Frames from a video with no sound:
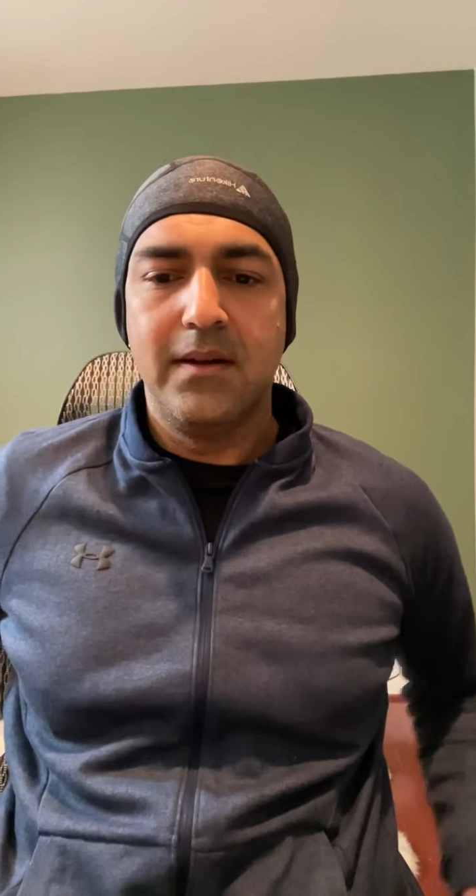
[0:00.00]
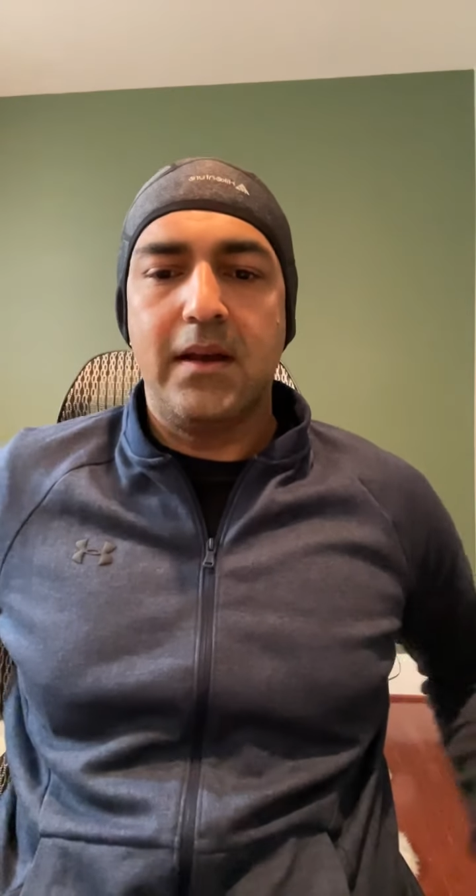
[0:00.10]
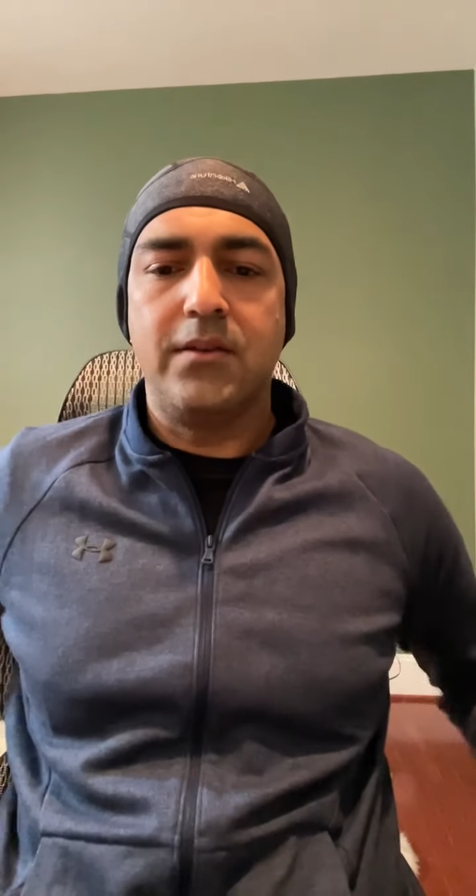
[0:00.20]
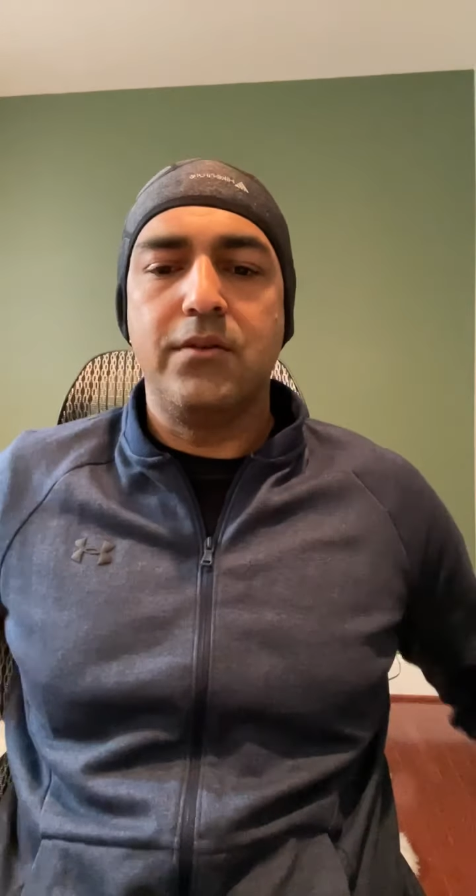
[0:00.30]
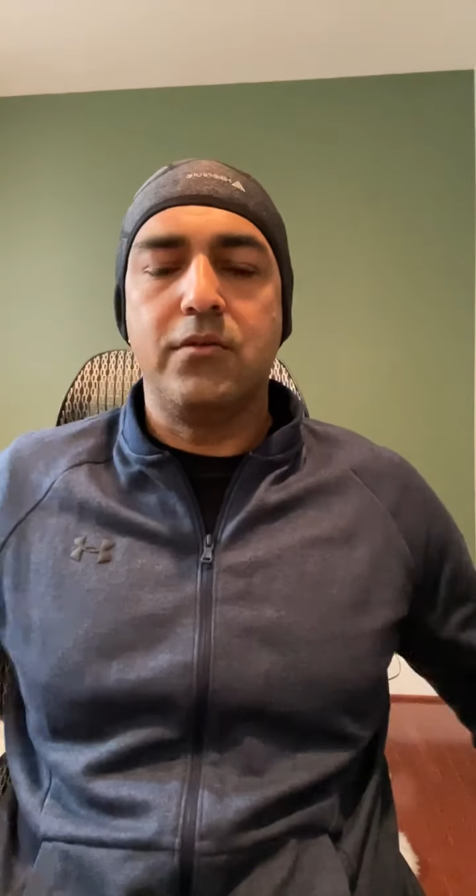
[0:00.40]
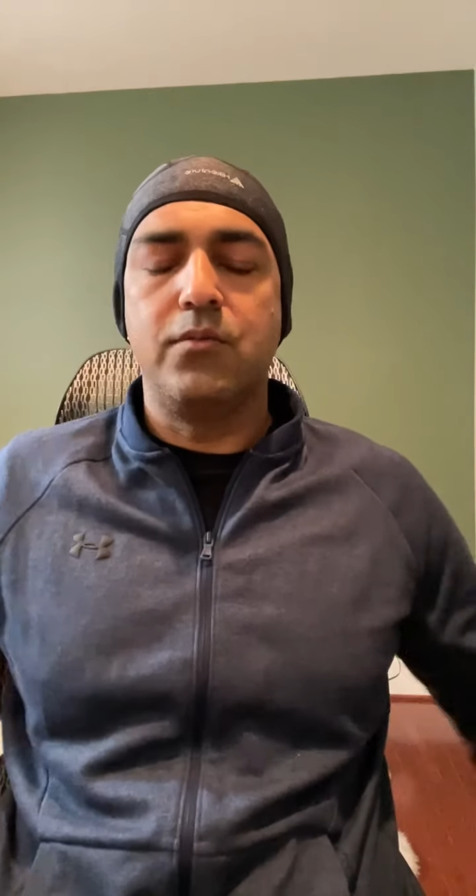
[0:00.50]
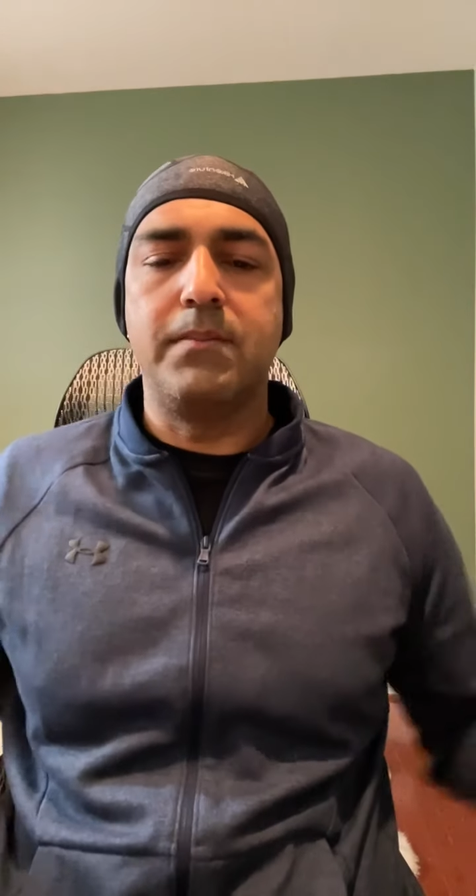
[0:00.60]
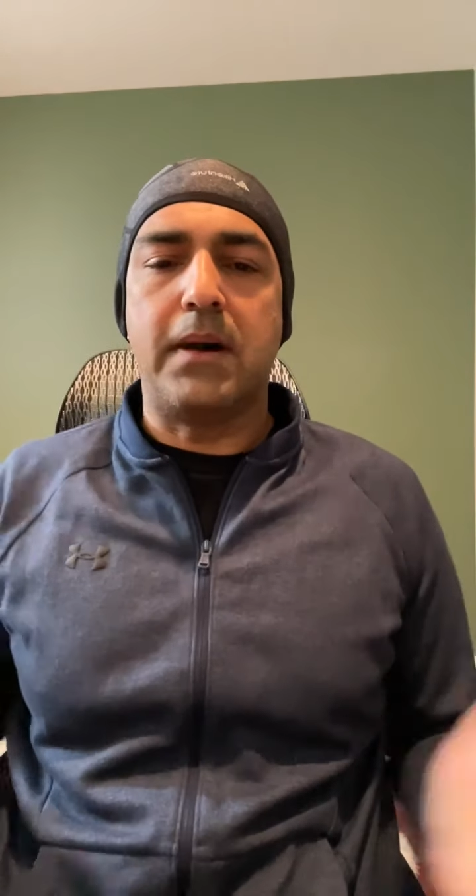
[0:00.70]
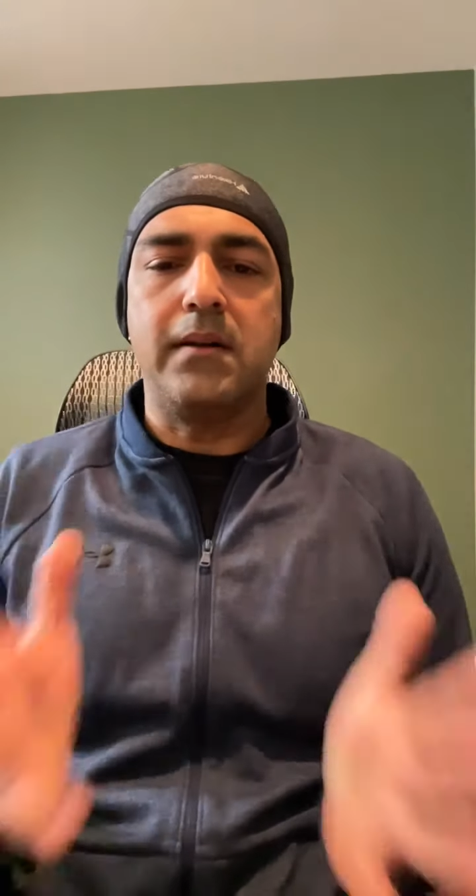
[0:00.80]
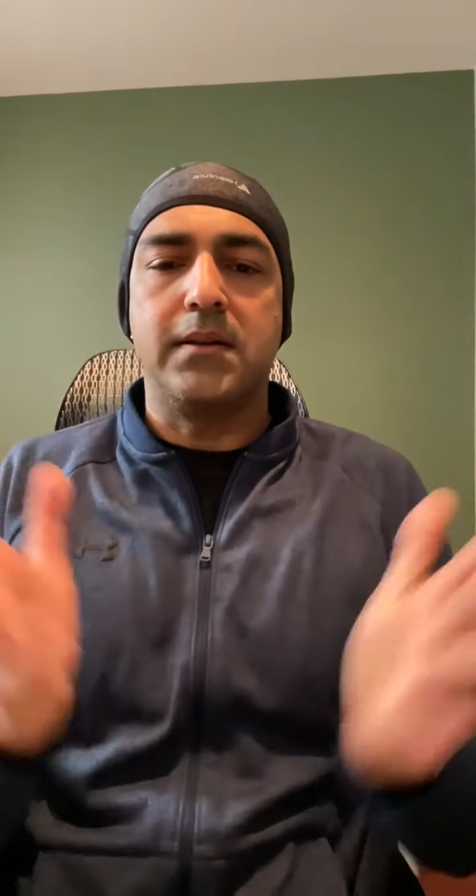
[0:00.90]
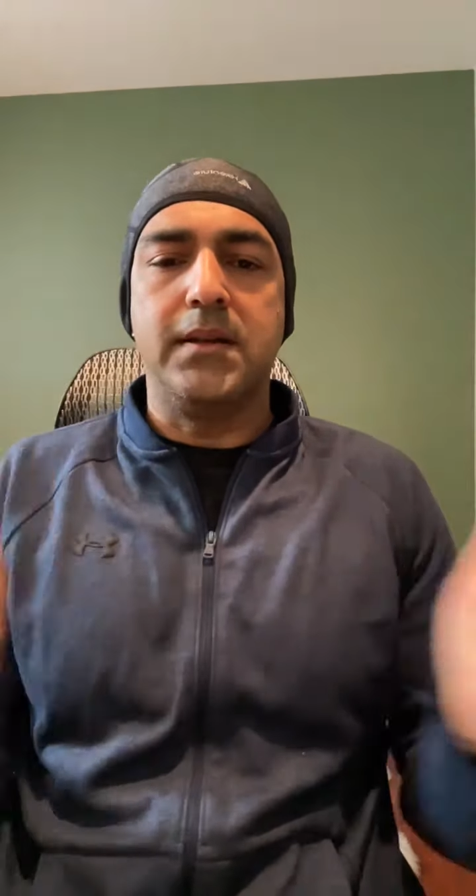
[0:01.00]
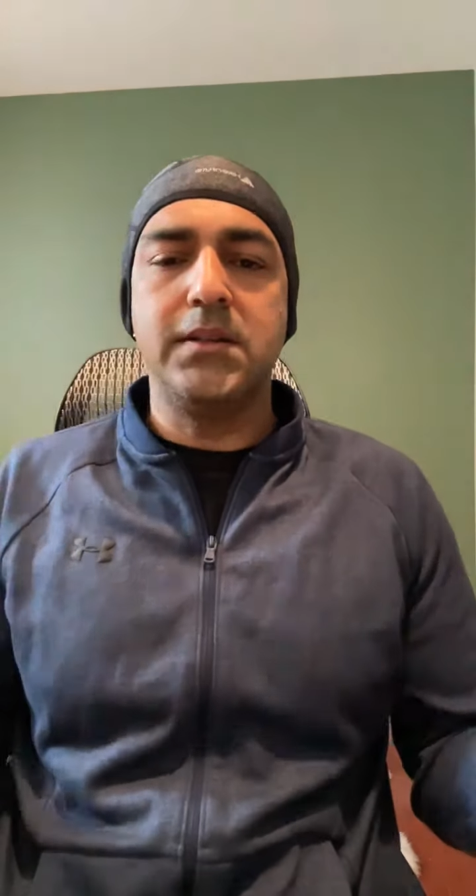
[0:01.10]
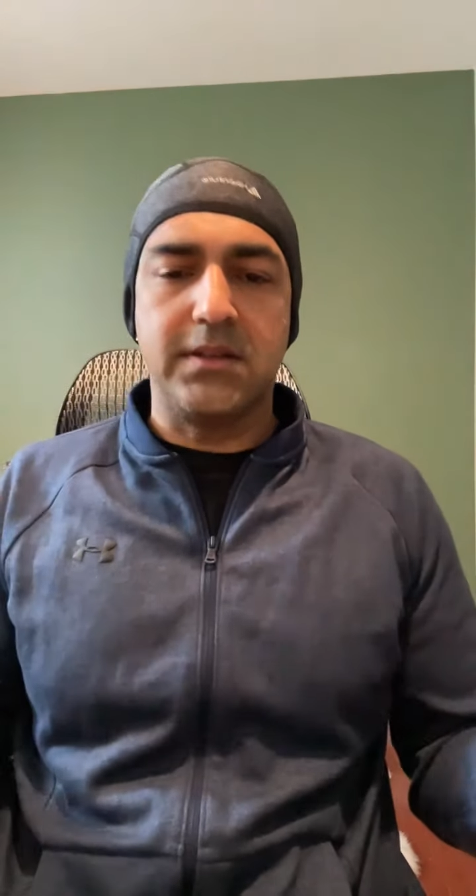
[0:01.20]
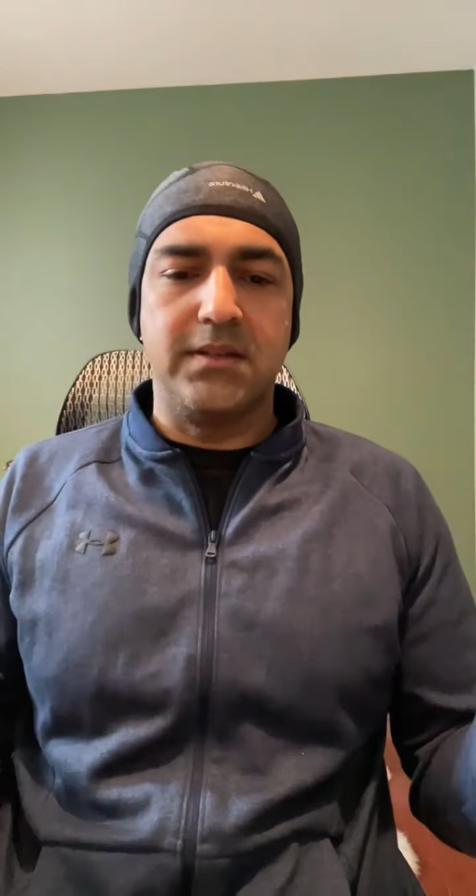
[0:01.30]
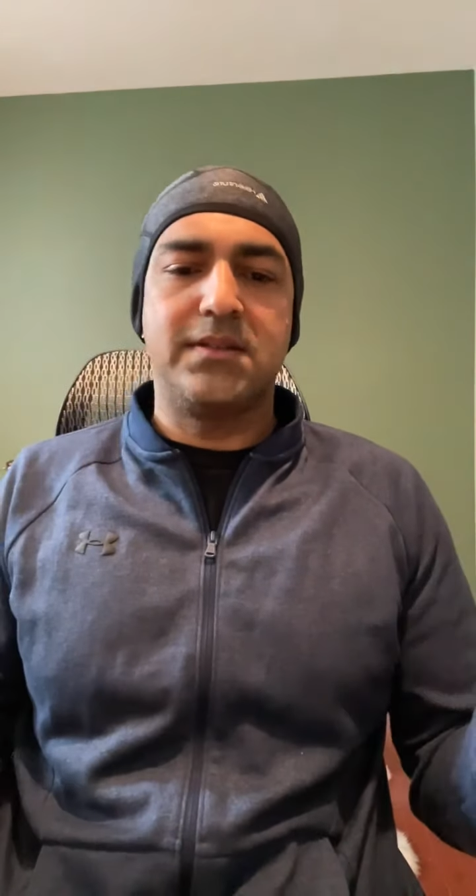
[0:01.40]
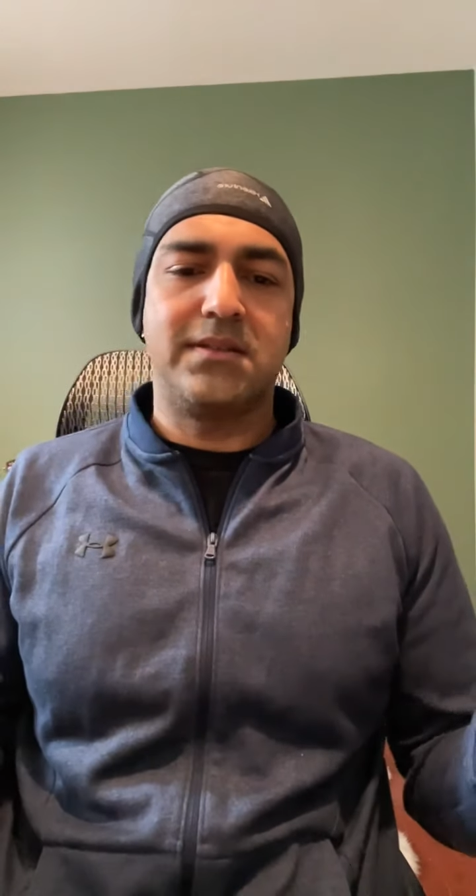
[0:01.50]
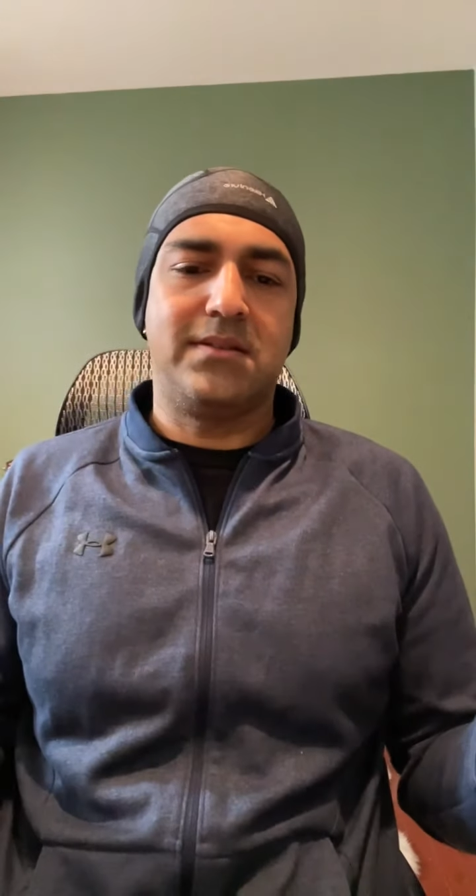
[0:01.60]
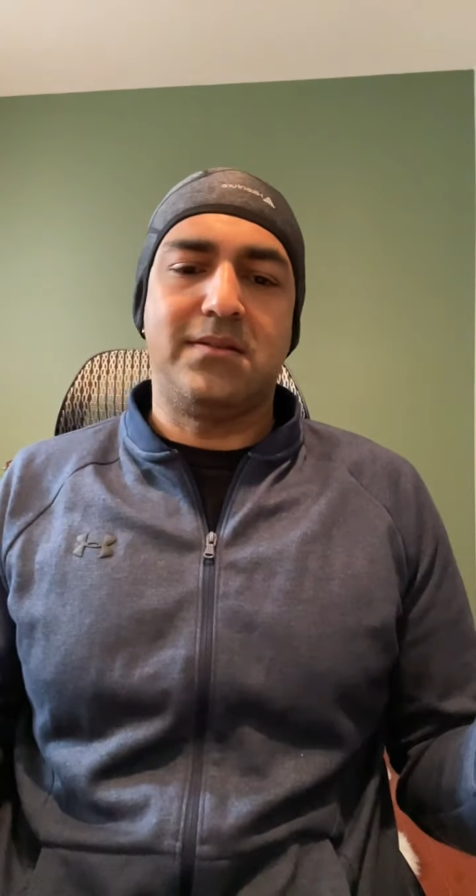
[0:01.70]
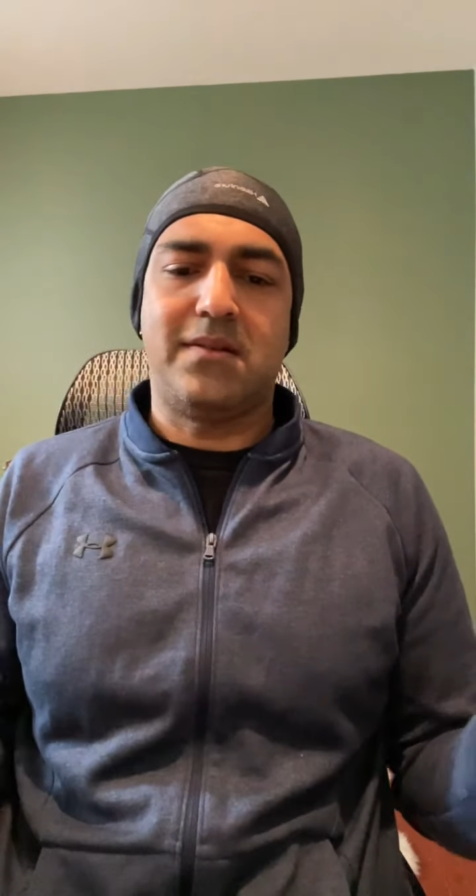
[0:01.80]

And you know, we Bangladeshis,